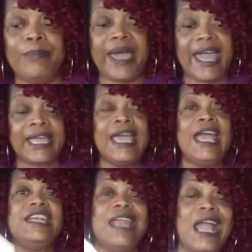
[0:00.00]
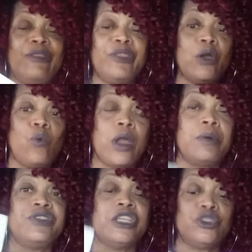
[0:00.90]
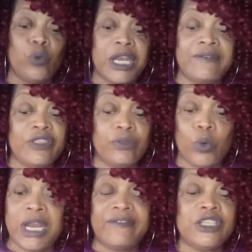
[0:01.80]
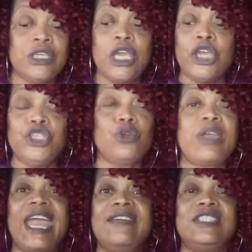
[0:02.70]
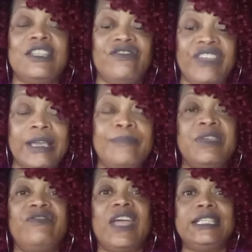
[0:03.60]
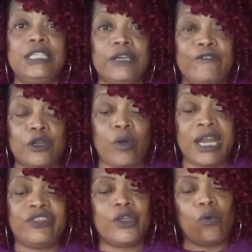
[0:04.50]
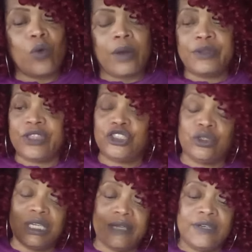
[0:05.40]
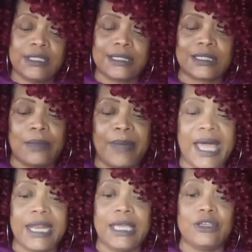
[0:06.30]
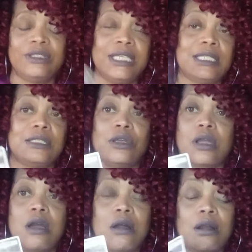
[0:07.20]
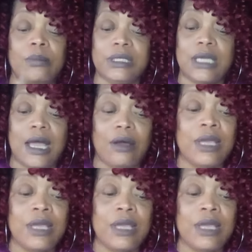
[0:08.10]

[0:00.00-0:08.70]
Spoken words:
back. Now they're worried that whatever you gave to them that they took for granted, they're worried that you're giving it to somebody else. This is their karma, y'all,